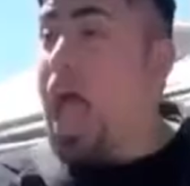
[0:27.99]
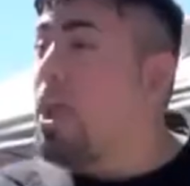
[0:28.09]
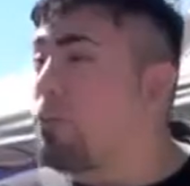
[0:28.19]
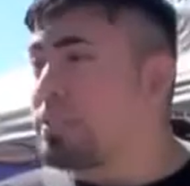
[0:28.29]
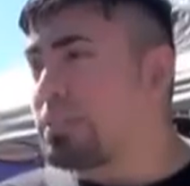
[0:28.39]

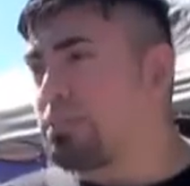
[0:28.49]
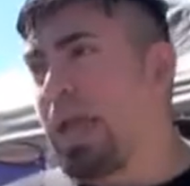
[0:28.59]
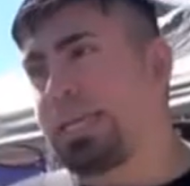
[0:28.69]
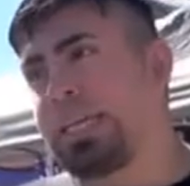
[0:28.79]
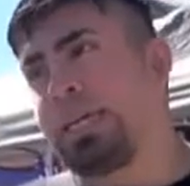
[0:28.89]
I
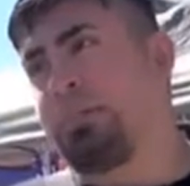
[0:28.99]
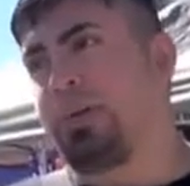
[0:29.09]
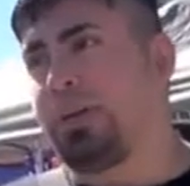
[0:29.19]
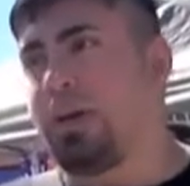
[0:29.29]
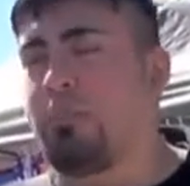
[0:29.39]
respect
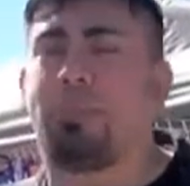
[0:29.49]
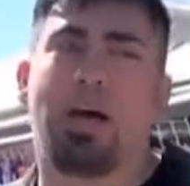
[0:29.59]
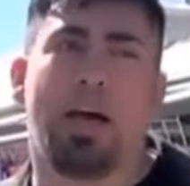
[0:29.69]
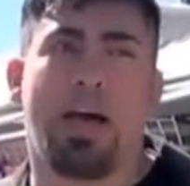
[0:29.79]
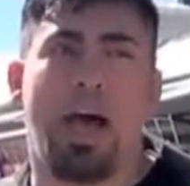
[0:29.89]
him,
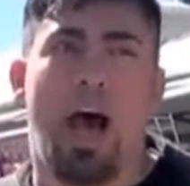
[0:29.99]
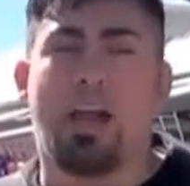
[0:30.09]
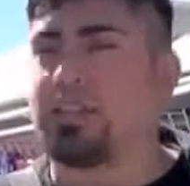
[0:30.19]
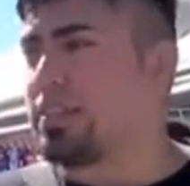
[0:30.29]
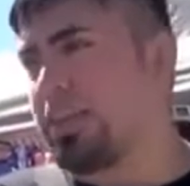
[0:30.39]
but
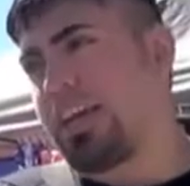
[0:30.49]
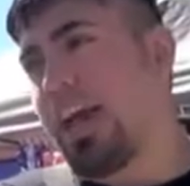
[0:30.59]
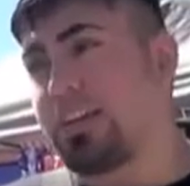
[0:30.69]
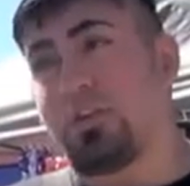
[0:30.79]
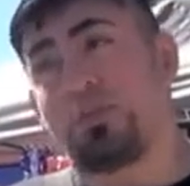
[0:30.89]
honestly,
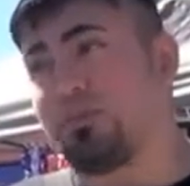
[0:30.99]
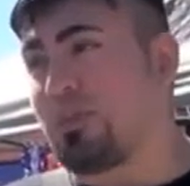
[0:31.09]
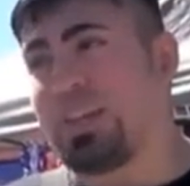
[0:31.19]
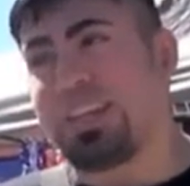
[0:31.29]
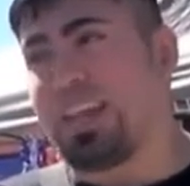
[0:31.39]
I don't
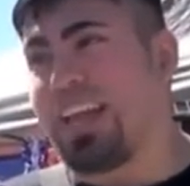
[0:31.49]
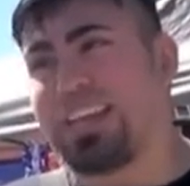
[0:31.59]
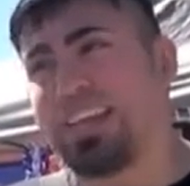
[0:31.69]
really like